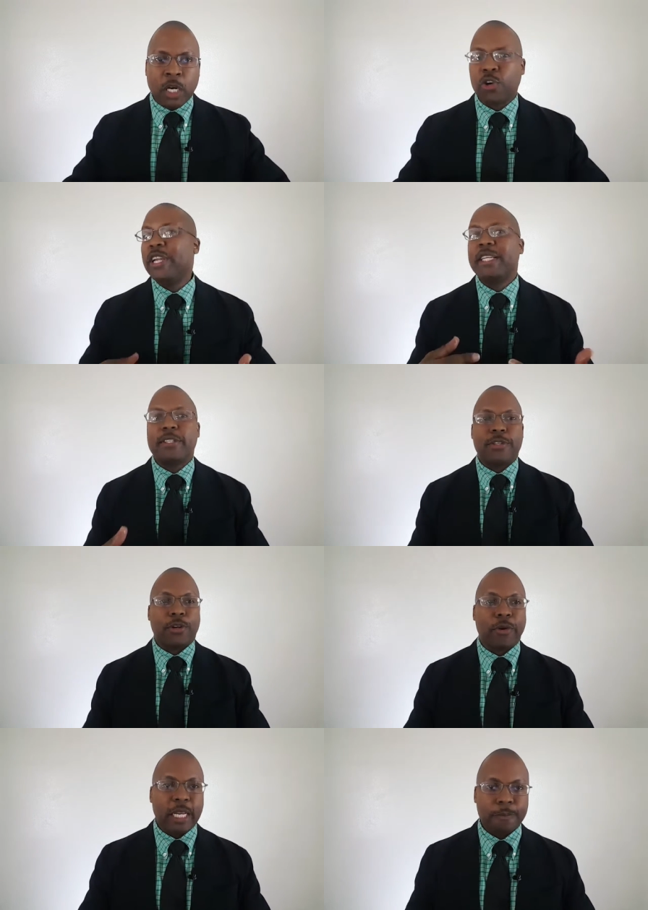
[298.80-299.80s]
agree to
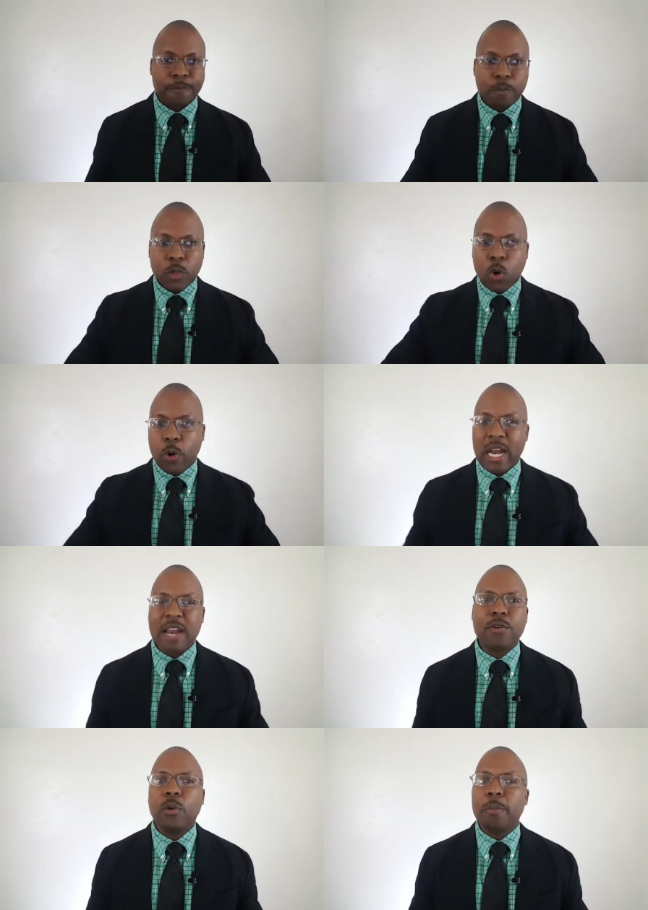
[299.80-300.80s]
disagree or
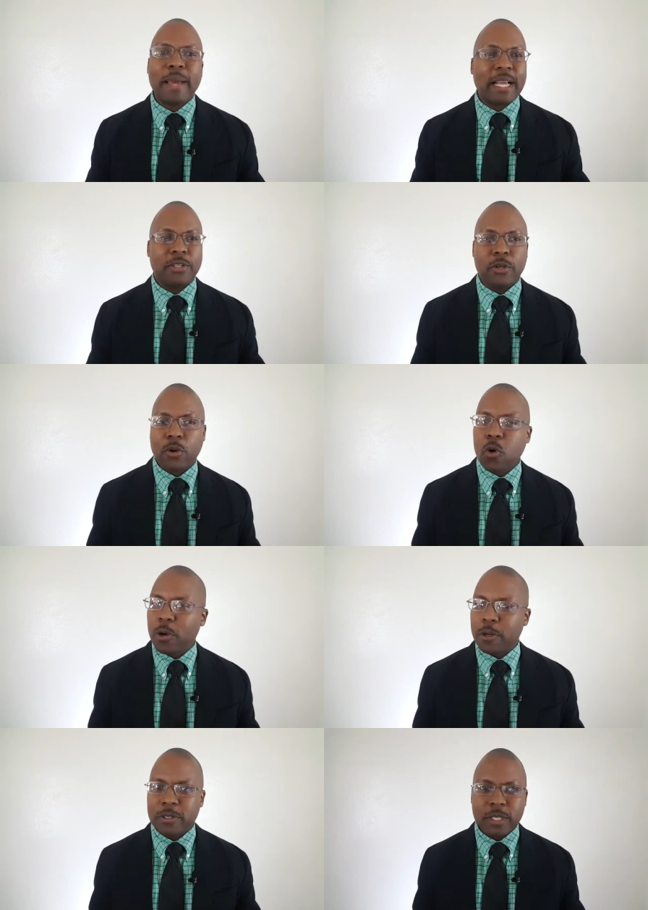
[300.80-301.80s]
everyone back to your
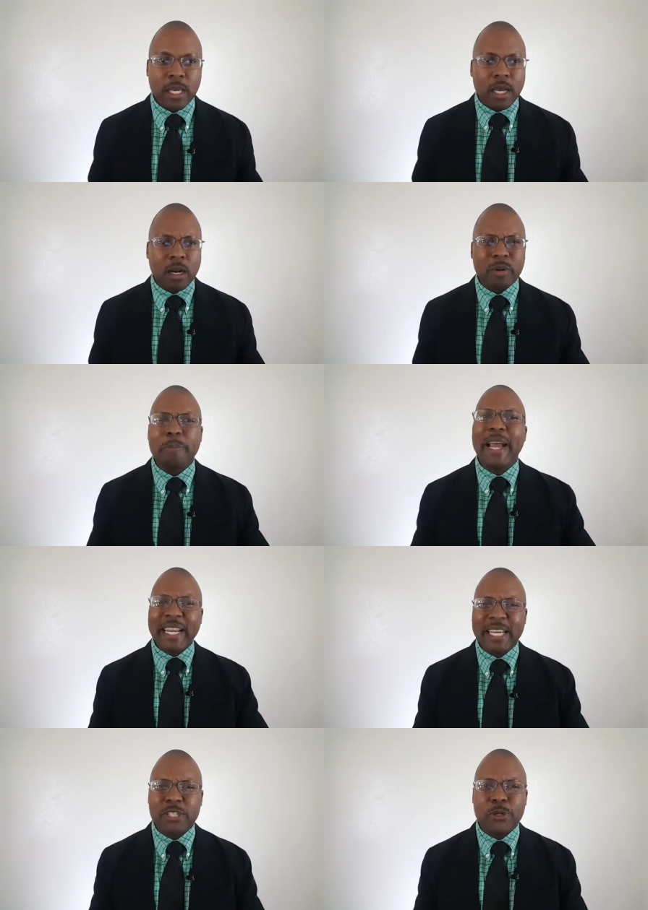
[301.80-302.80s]
corners. When petty
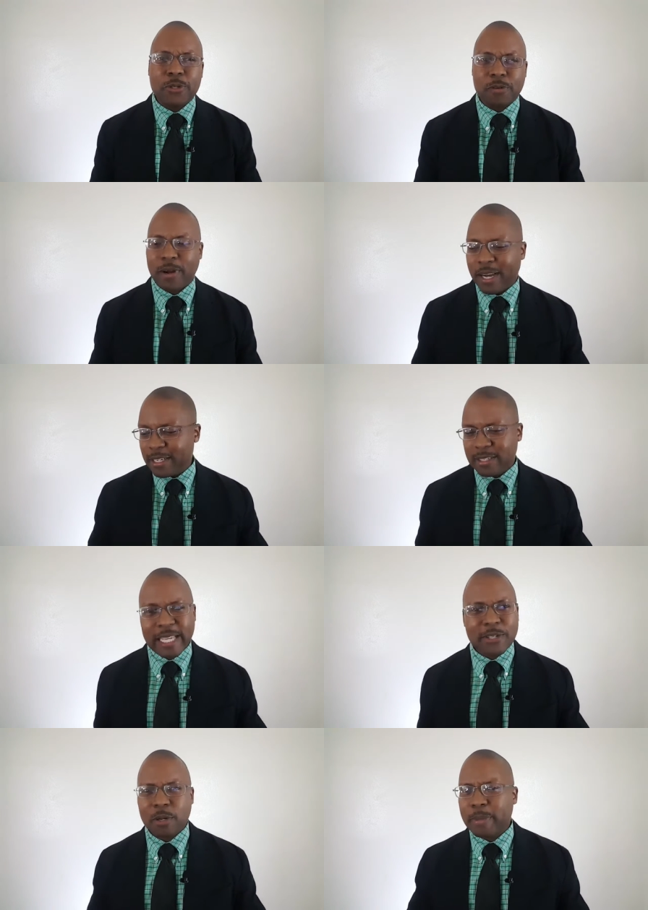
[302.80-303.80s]
issues arise,
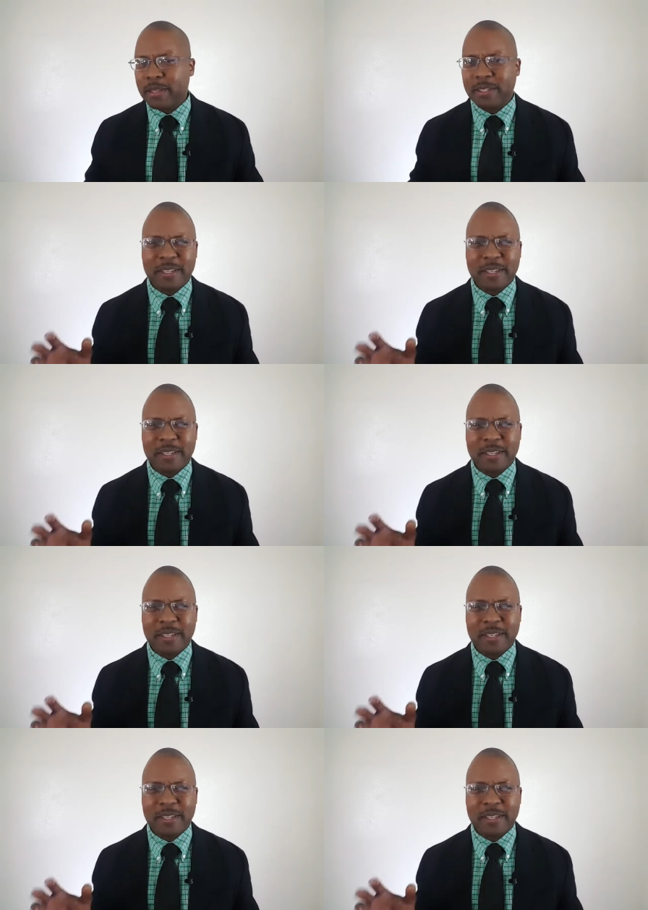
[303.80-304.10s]
lesser methods